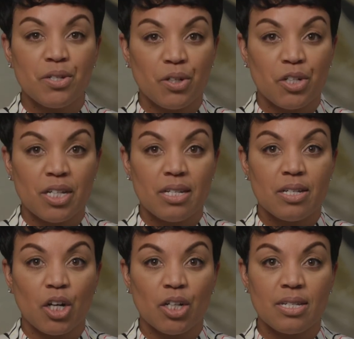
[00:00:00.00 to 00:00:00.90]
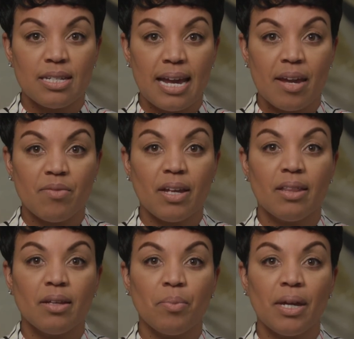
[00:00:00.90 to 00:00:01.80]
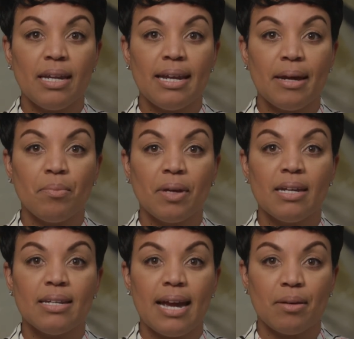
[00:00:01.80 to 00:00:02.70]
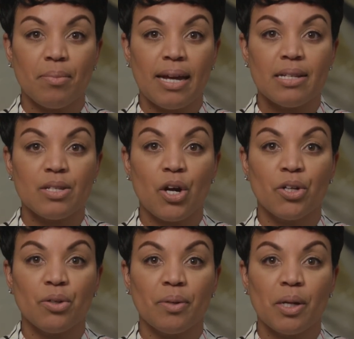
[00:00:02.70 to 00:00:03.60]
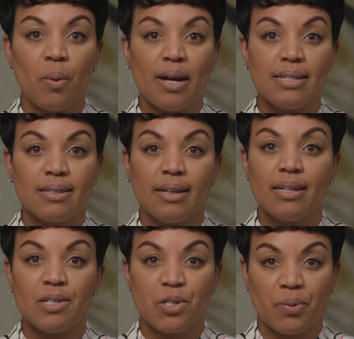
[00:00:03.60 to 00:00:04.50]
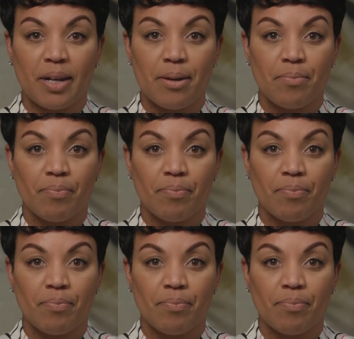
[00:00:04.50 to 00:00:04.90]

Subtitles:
searches are saved in the PDMP database under Request History.